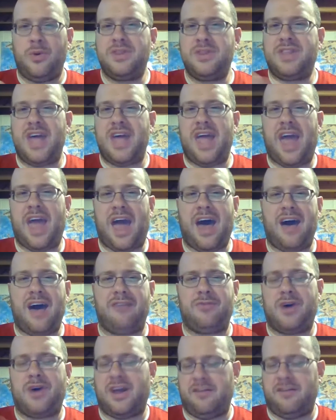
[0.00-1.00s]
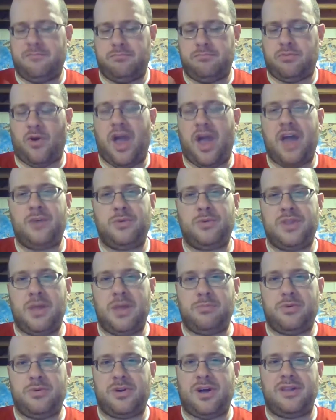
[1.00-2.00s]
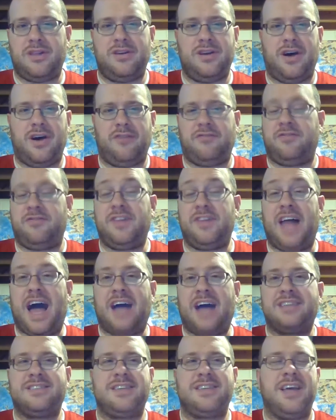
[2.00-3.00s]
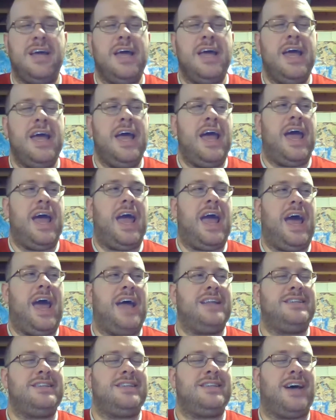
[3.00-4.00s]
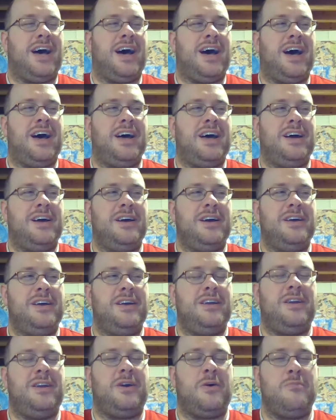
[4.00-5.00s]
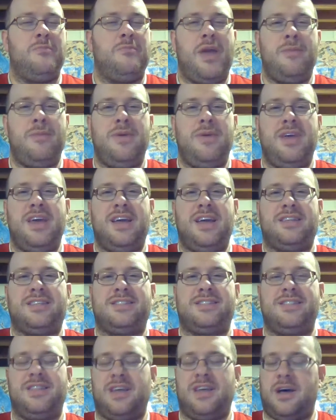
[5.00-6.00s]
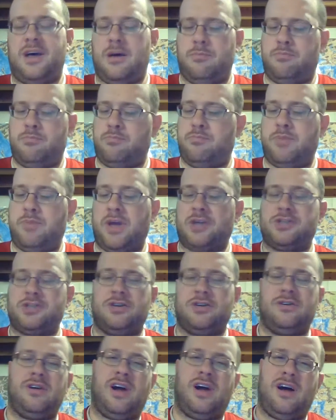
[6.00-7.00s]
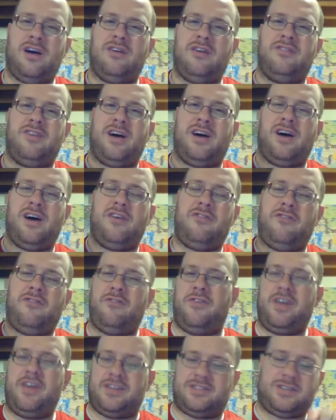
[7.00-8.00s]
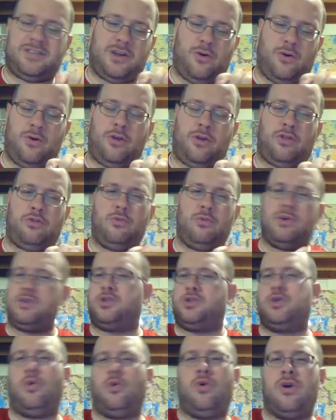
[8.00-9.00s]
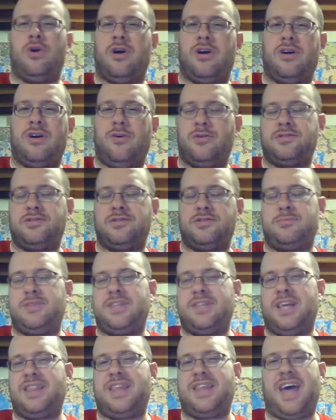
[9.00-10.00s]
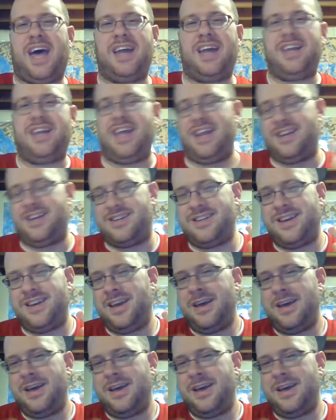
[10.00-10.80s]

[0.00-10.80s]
would they have? What kind of brand would they put on a flask? And, maybe it's a picture of a fist going through a door or something like that. And